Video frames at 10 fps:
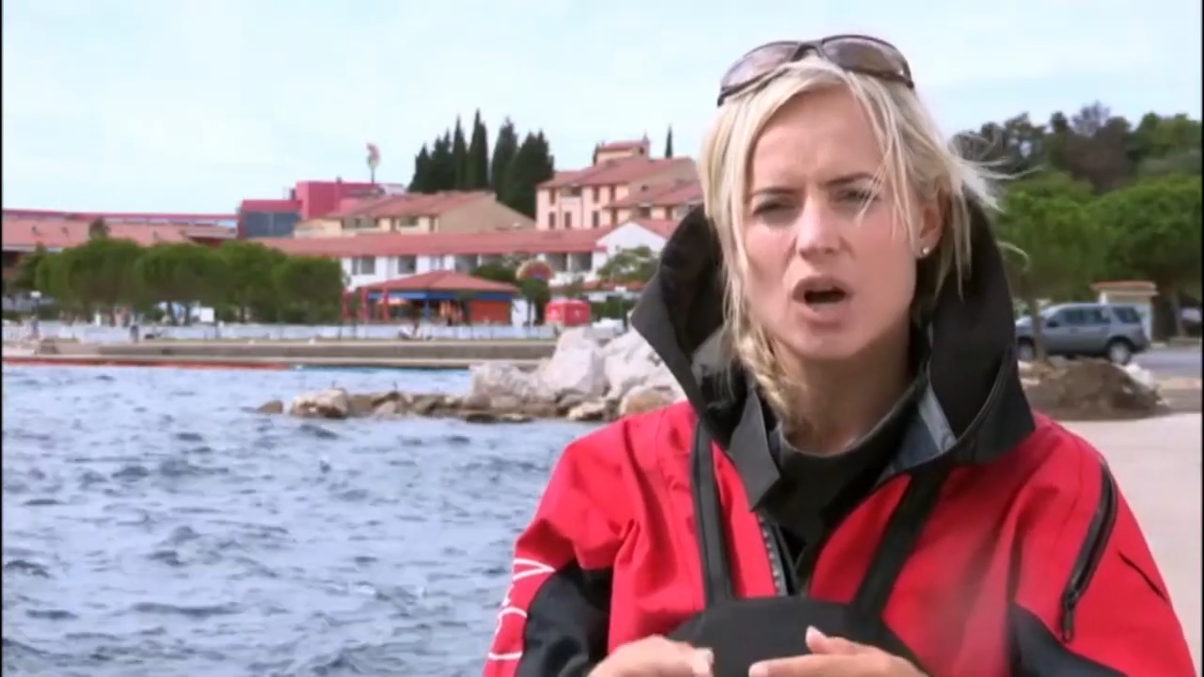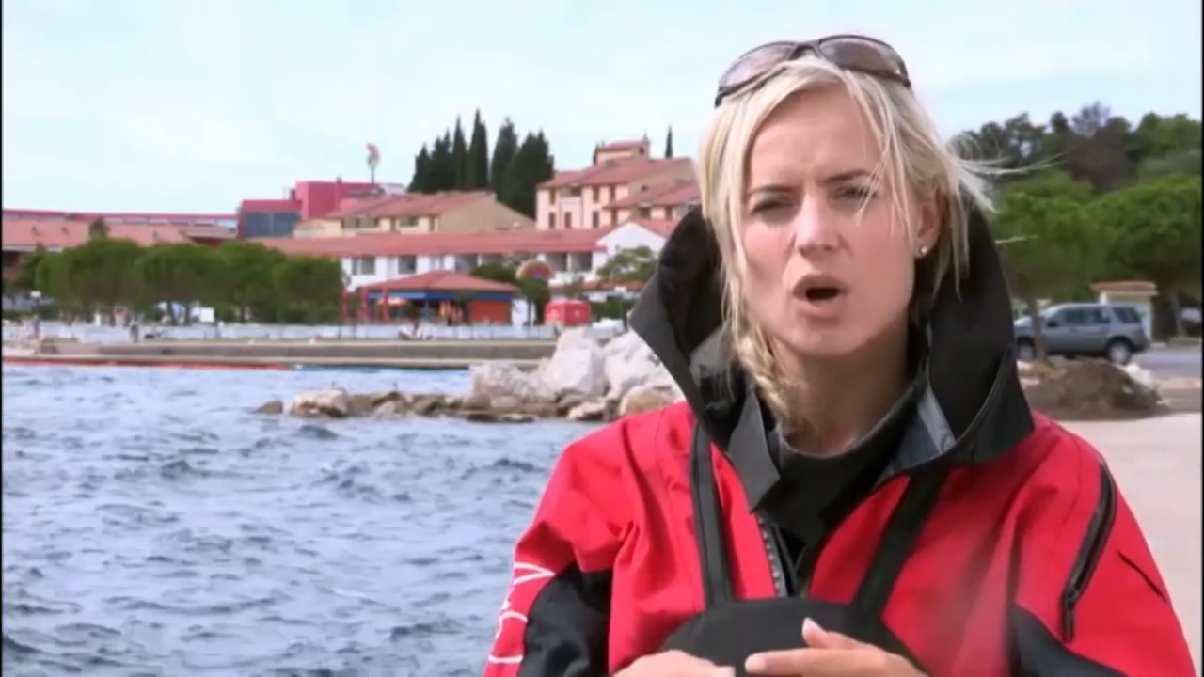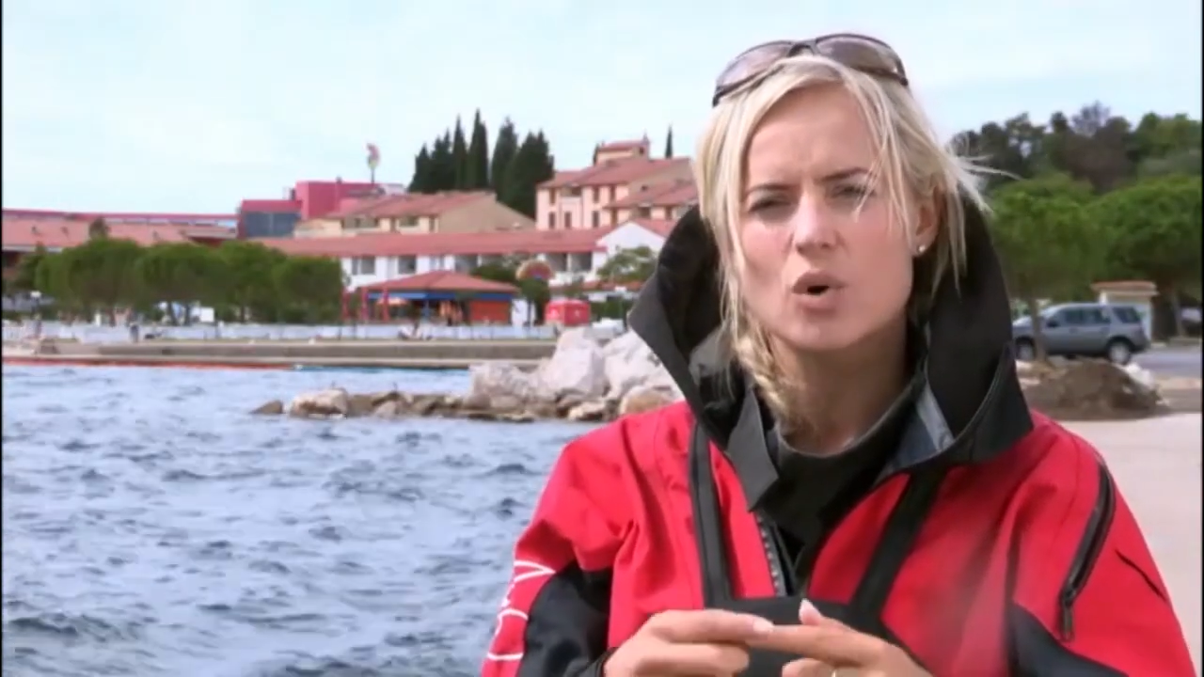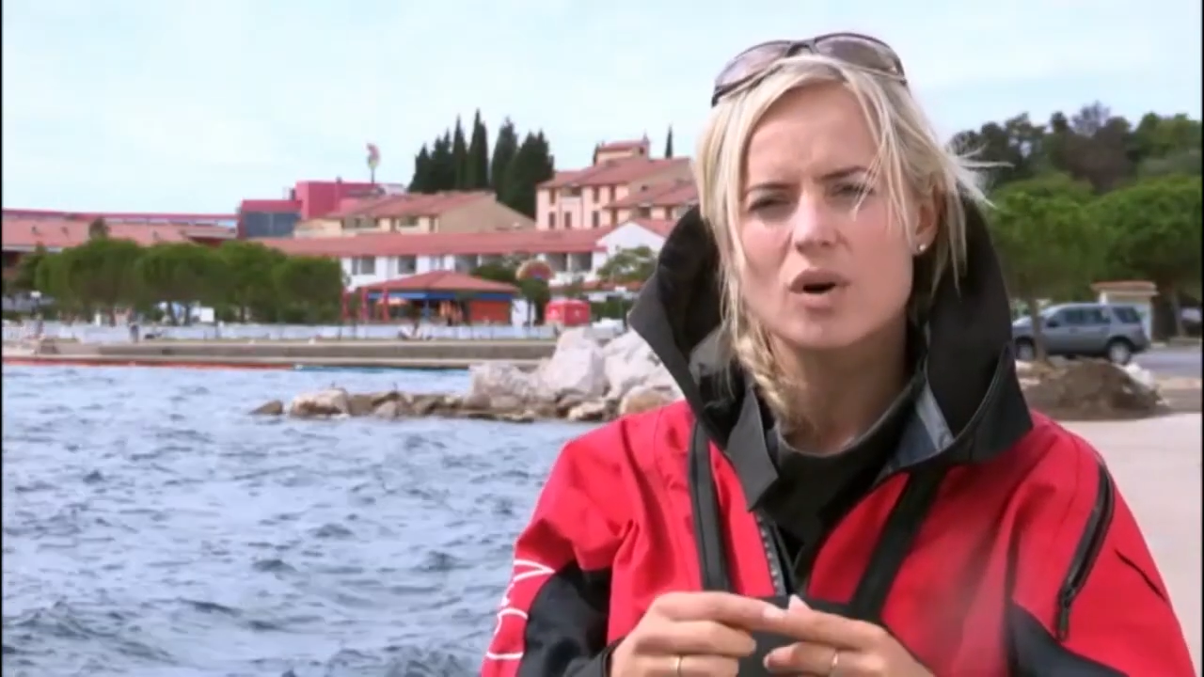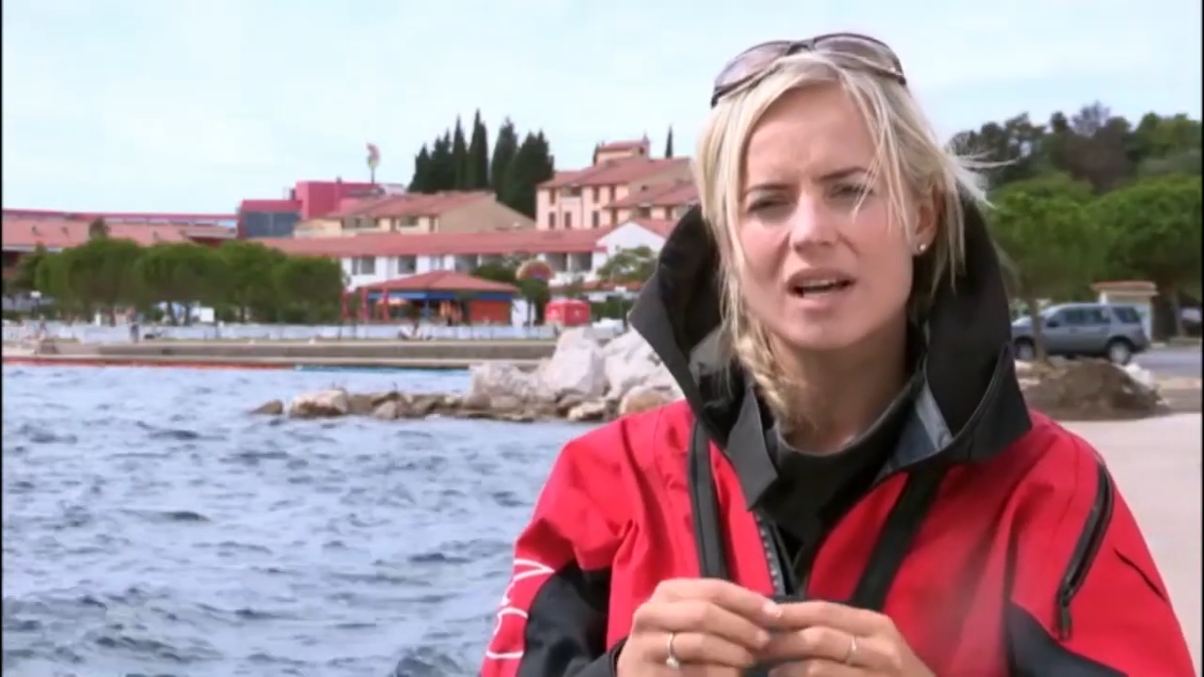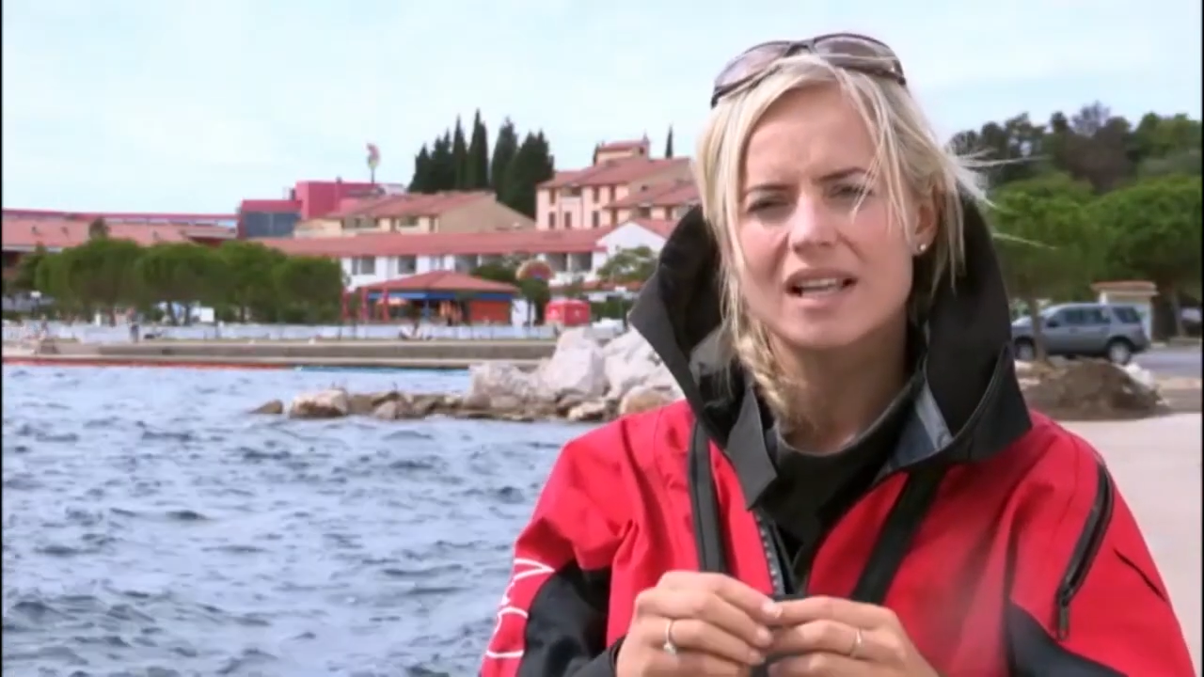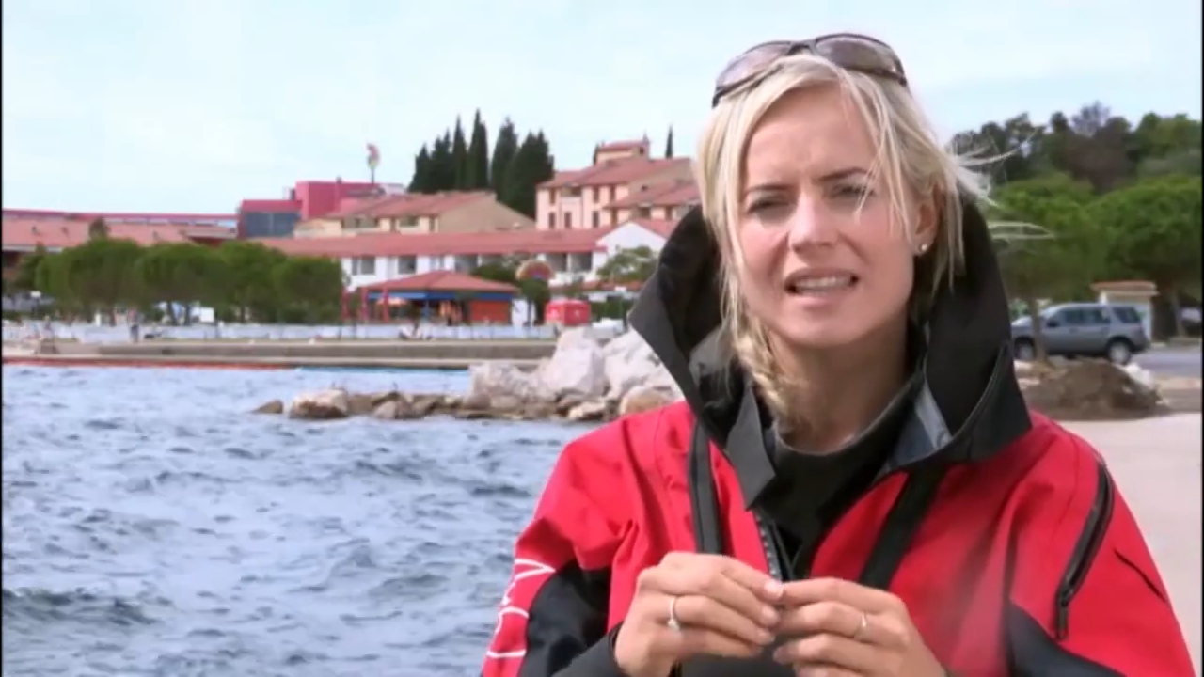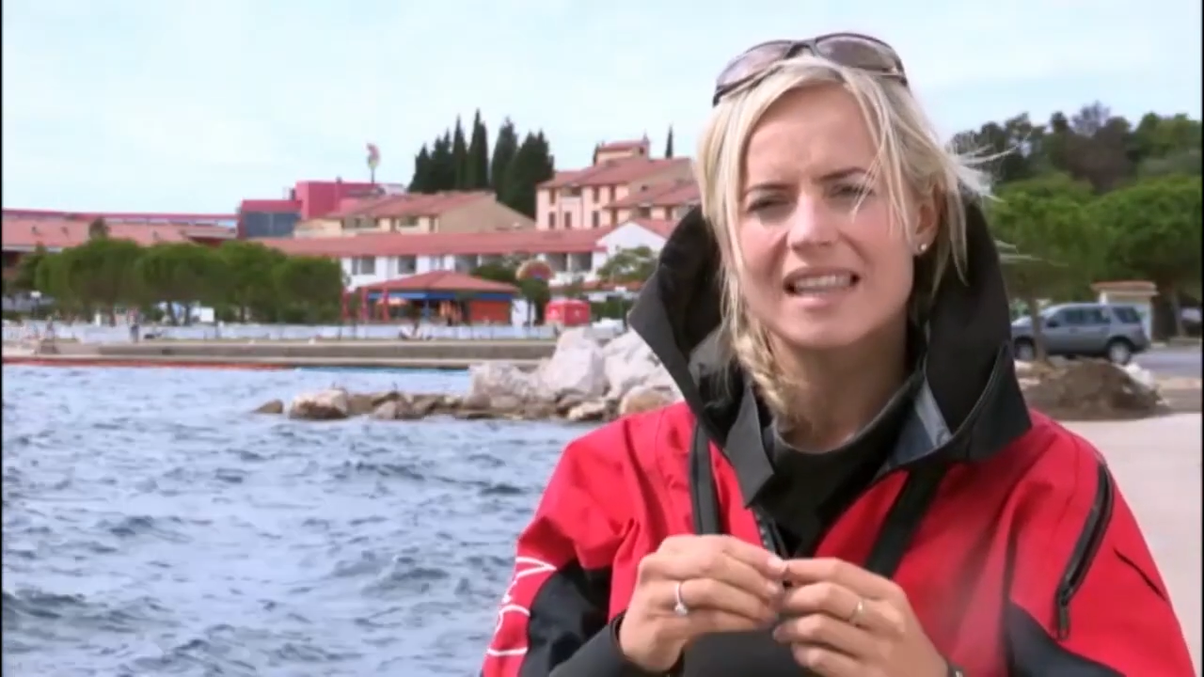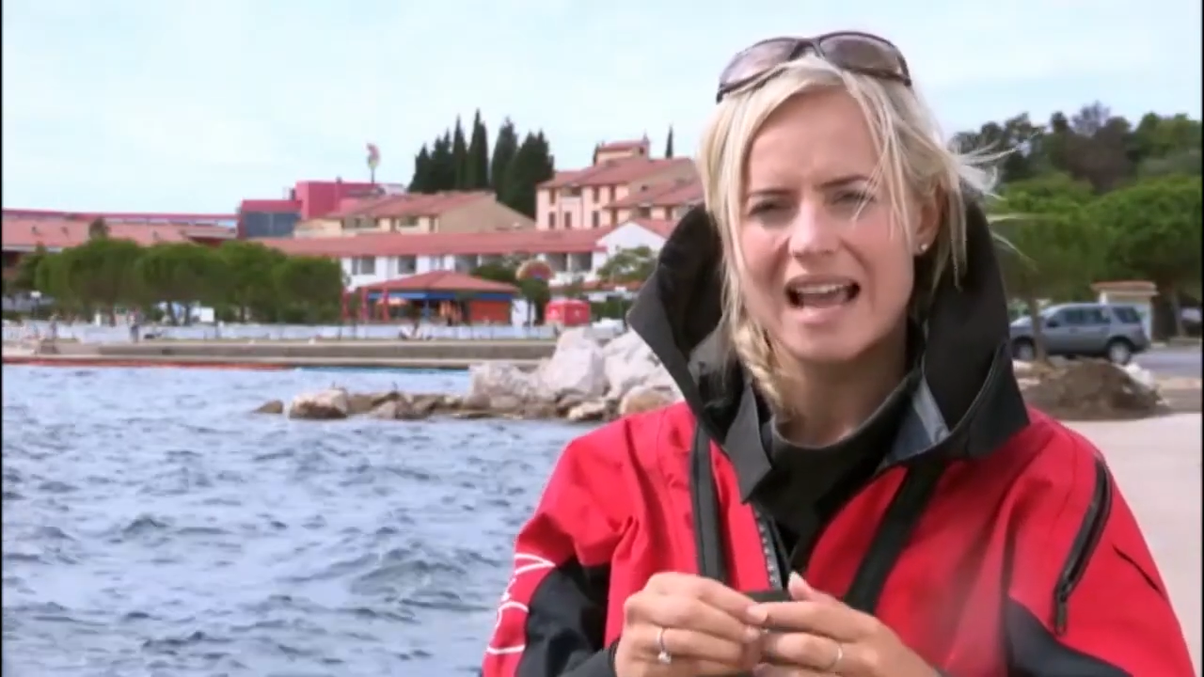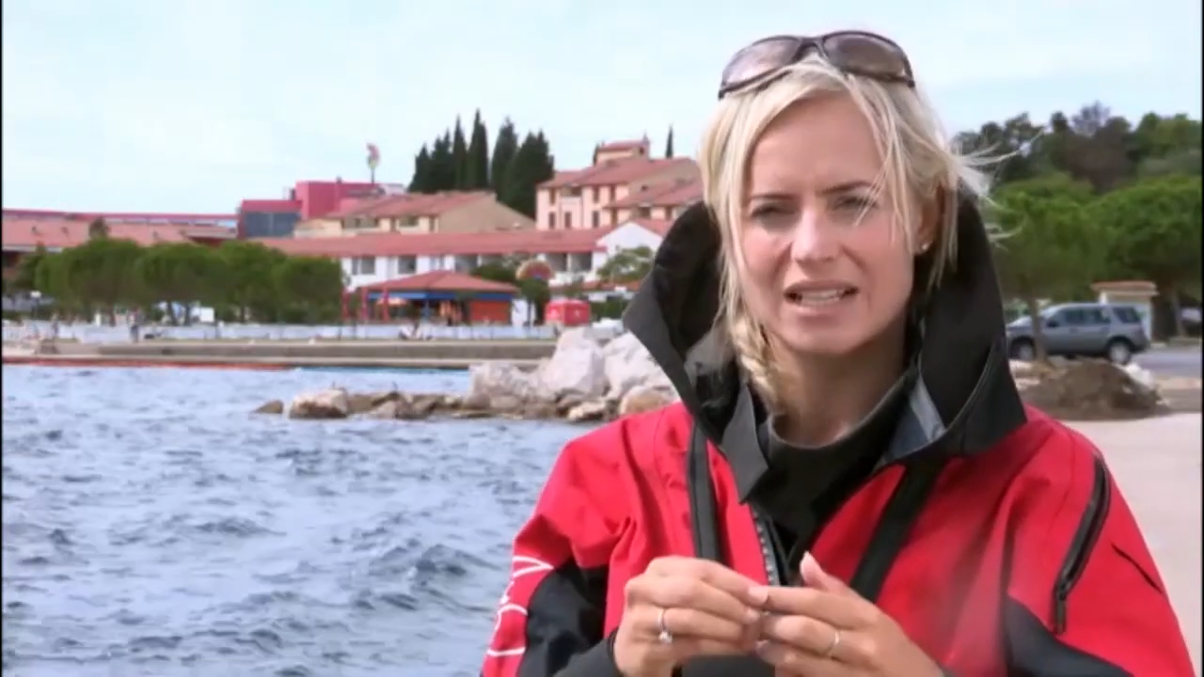go
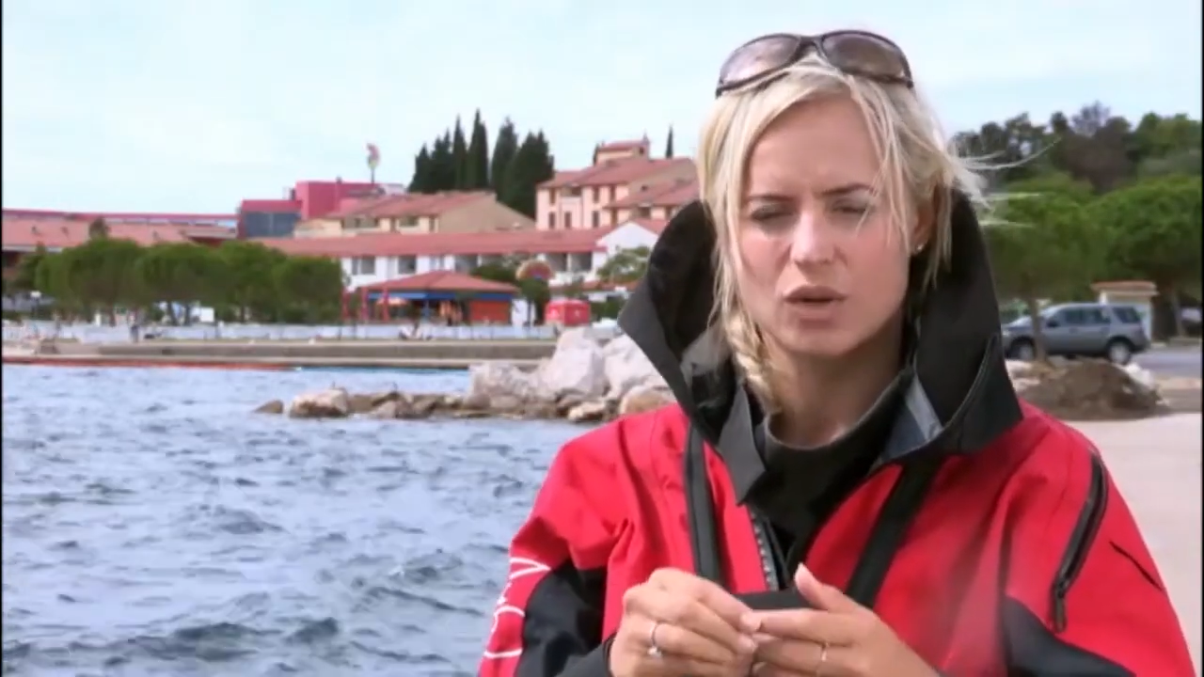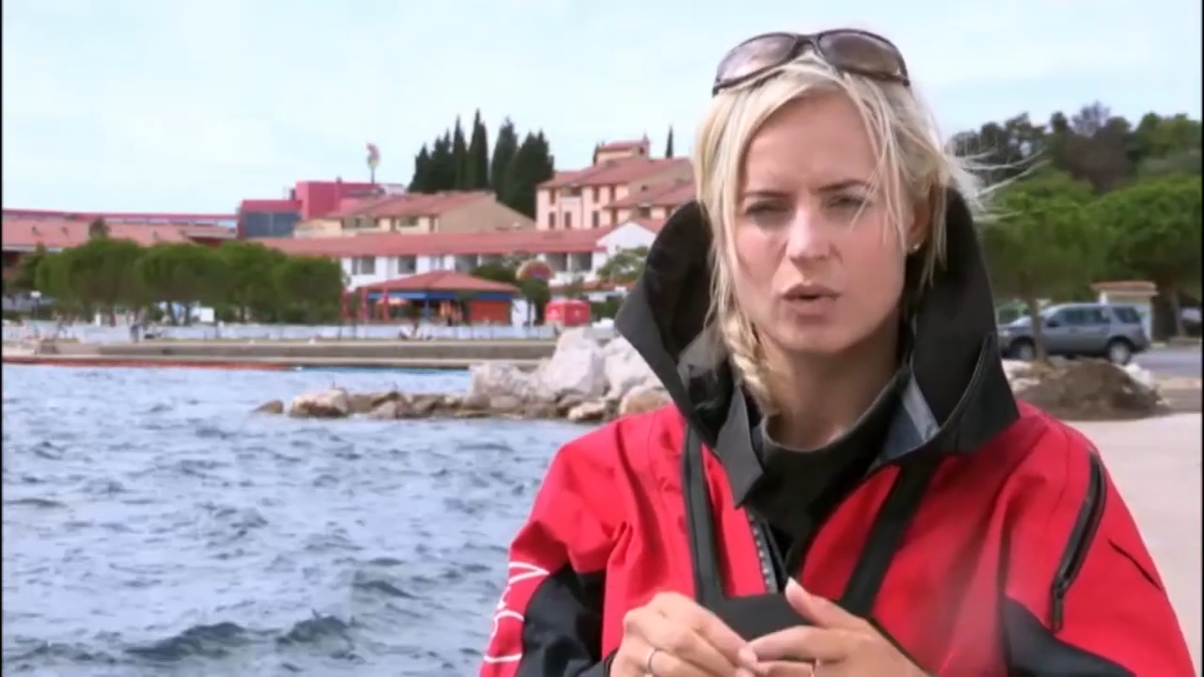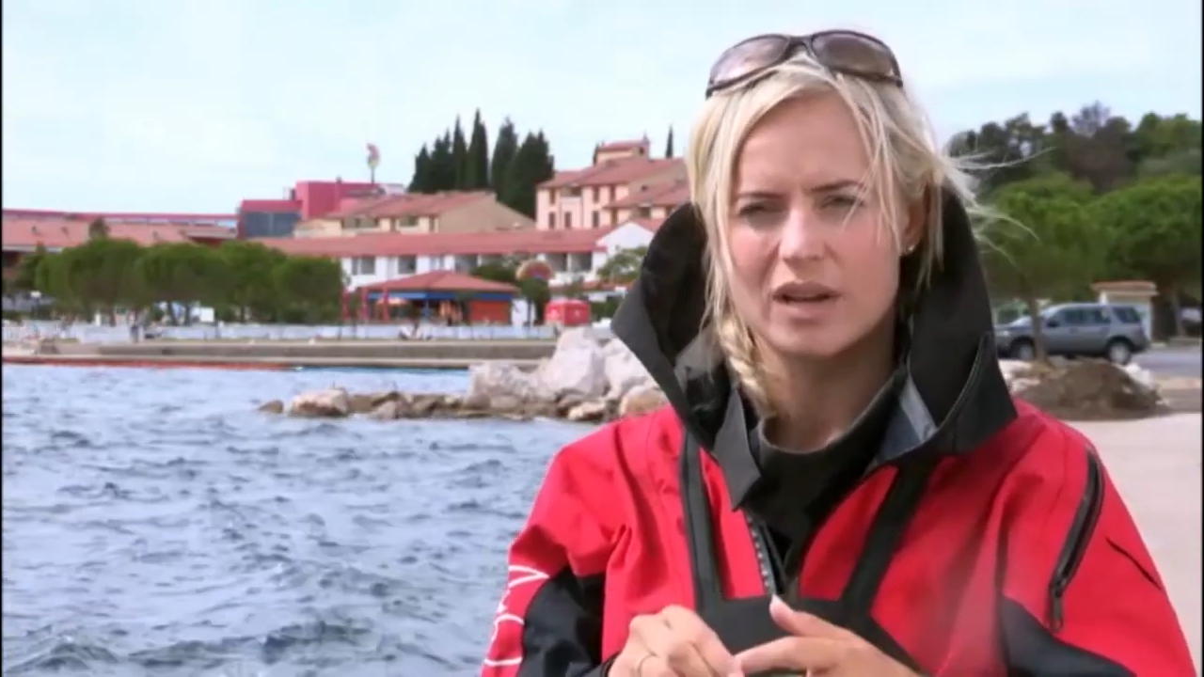that